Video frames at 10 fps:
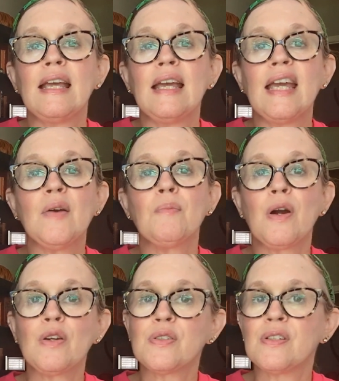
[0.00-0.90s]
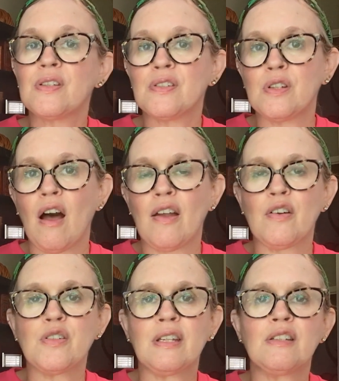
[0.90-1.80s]
he immerses his
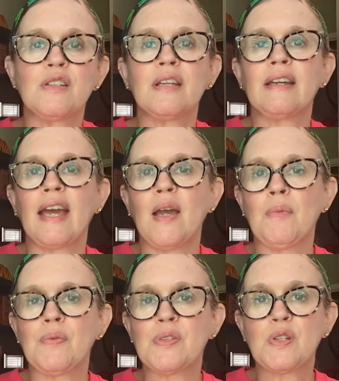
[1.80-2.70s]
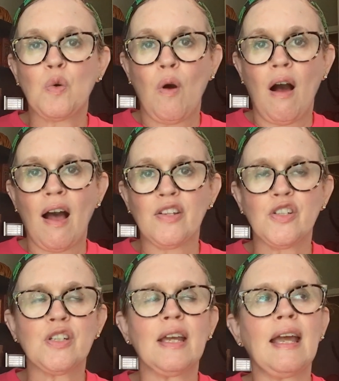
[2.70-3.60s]
daughters into the game of
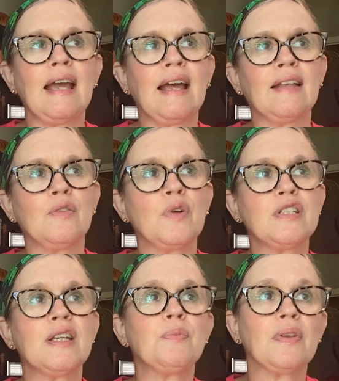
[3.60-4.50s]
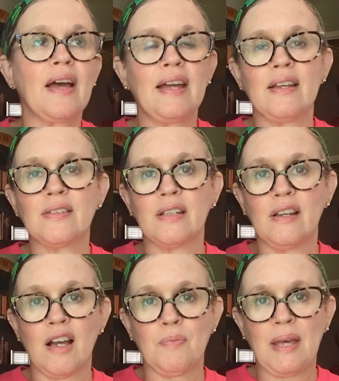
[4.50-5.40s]
squash and which he played as a
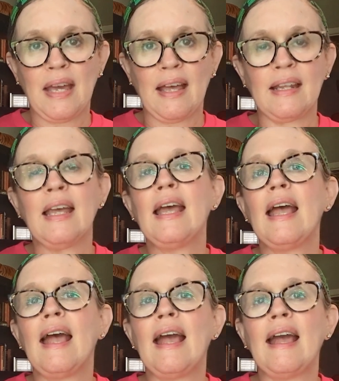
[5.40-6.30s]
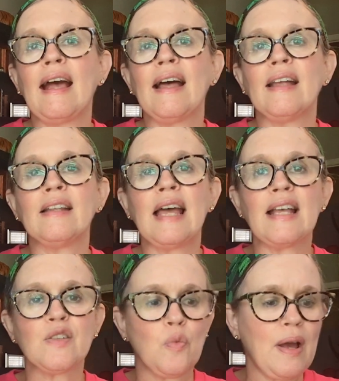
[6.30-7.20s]
young man and
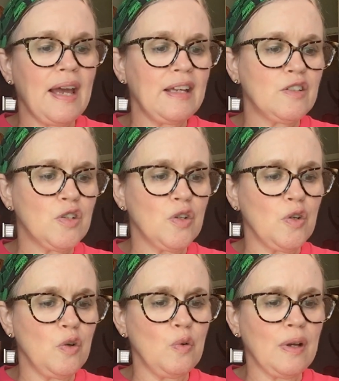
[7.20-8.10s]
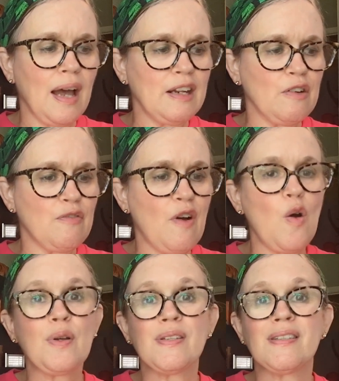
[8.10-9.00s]
as a way to kind of
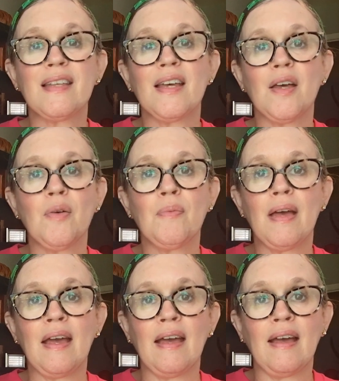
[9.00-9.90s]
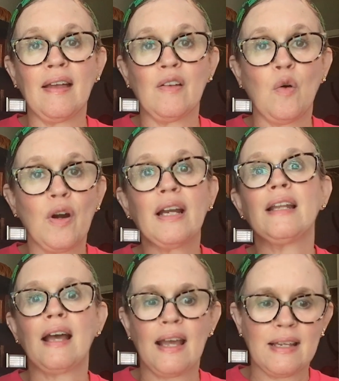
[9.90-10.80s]
focus them and
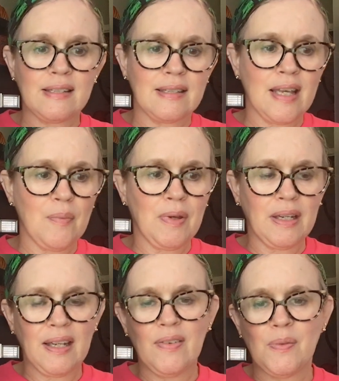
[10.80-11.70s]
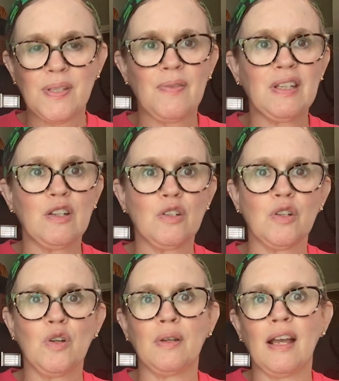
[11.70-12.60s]
organize them and give them something to
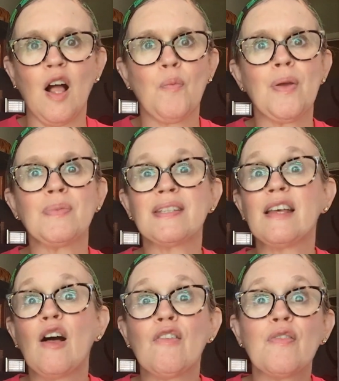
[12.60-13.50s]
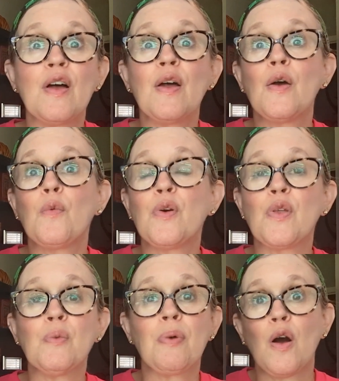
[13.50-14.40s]
do and help himself with
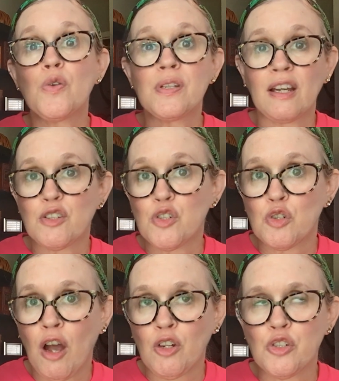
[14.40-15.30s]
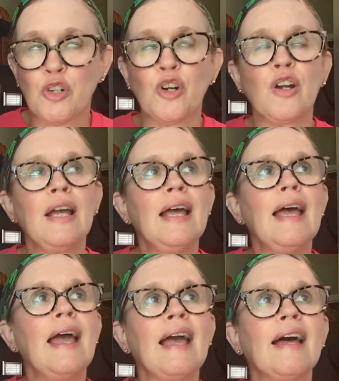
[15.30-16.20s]
imposing a structure
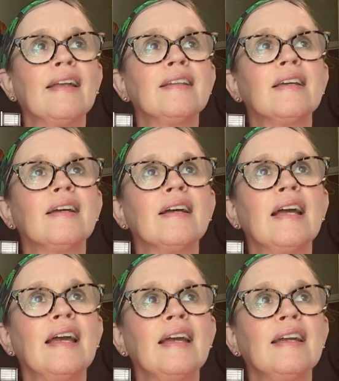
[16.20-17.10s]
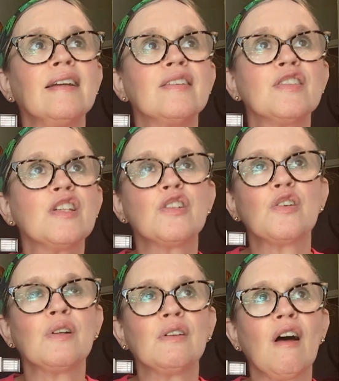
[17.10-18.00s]
and a
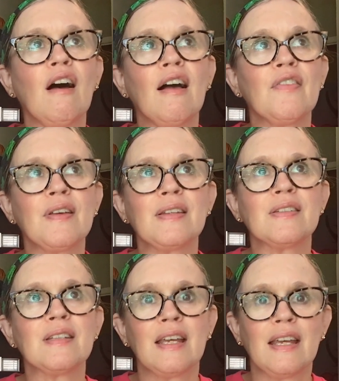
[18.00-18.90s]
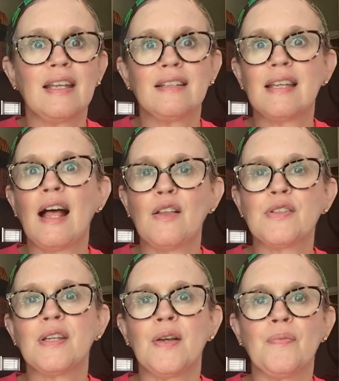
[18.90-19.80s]
sister-in-law of his
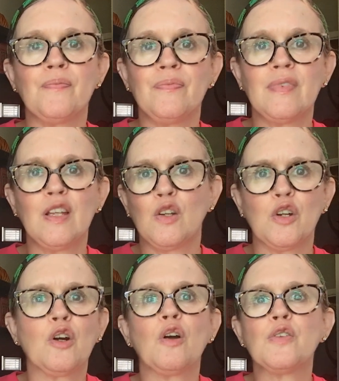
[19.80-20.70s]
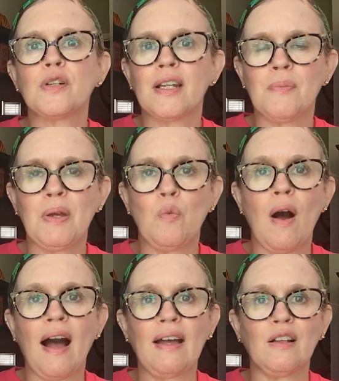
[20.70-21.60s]
tells him you know your girls are going to be
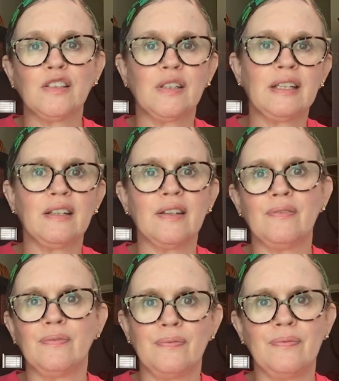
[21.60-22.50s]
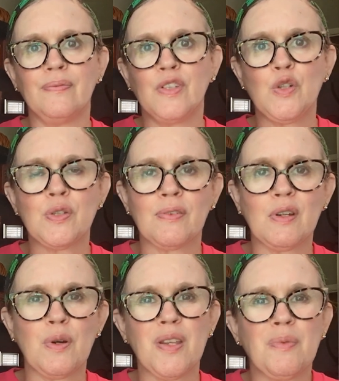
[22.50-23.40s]
wild you need to do
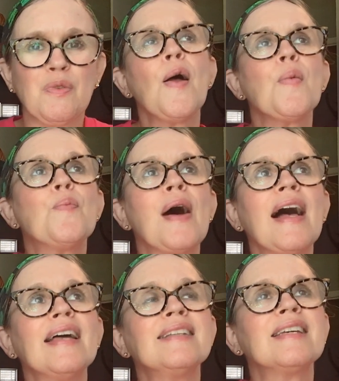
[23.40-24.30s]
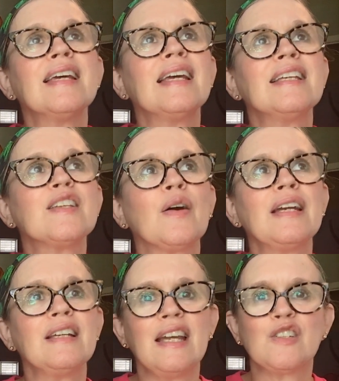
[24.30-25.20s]
something with them and but so he
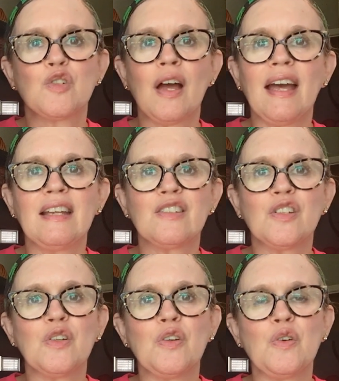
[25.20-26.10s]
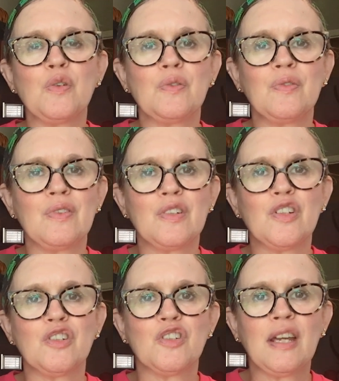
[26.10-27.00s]
he's trying to
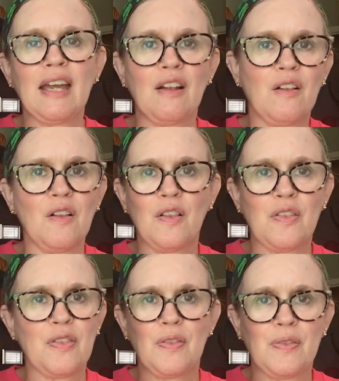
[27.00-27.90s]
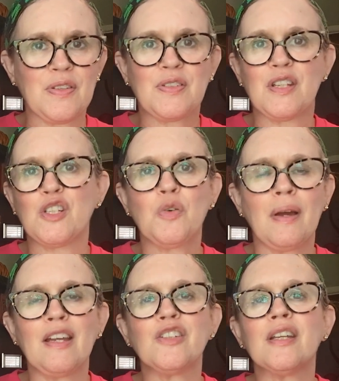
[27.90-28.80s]
to channel the
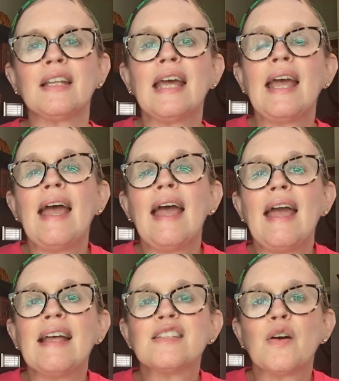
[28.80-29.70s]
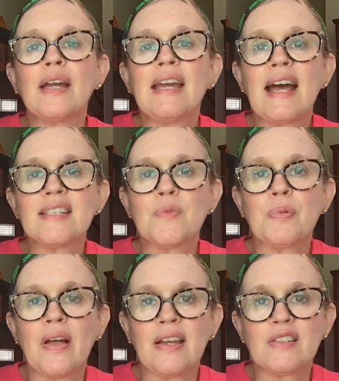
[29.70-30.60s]
situation and so he has them
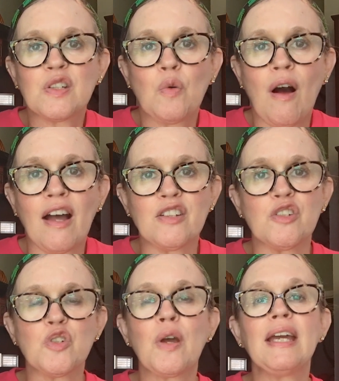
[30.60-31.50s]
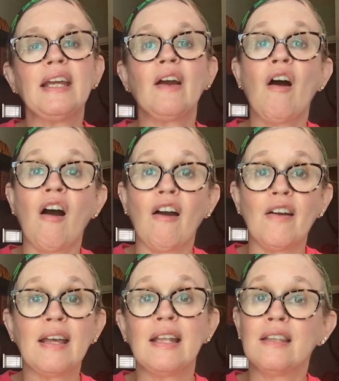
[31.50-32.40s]
playing squash and training
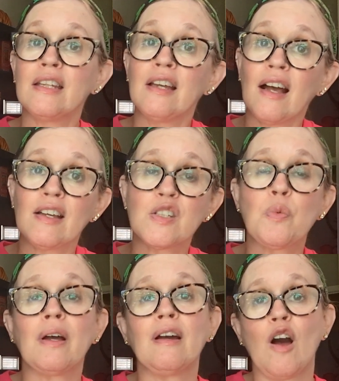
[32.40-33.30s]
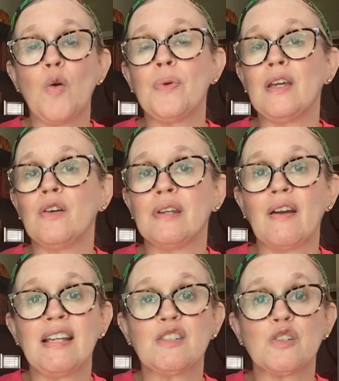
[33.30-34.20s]
hard and the youngest one gopi who
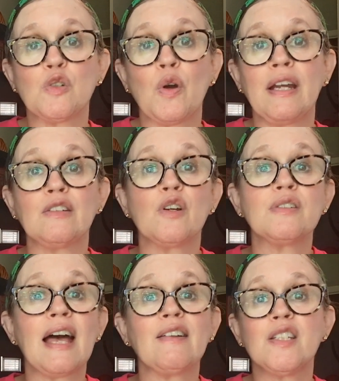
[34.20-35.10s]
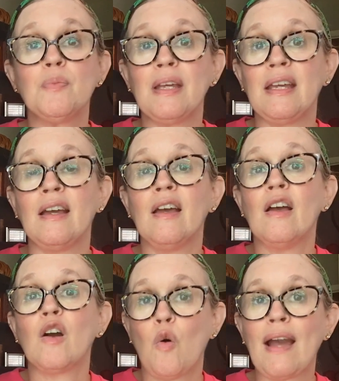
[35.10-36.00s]
narrates the story turns out to be
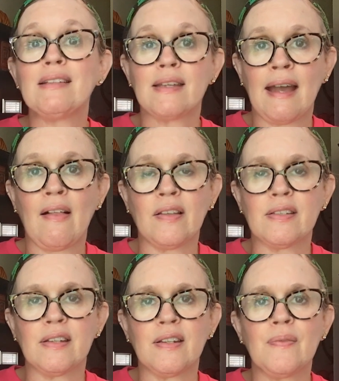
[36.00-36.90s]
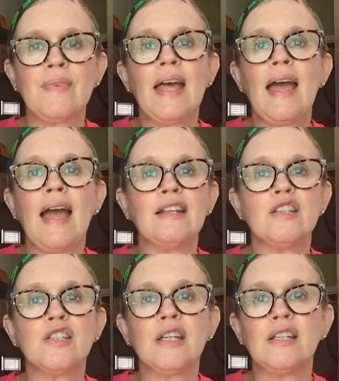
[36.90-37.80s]
quite talented and
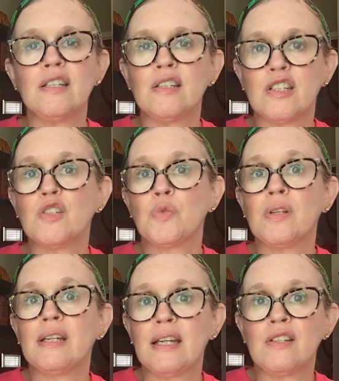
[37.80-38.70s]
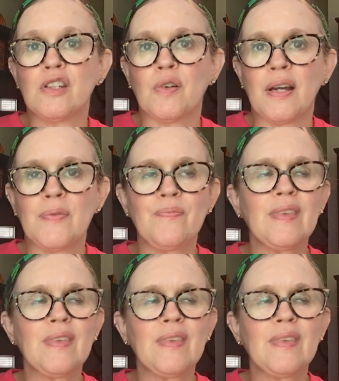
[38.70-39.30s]
she she's really into it.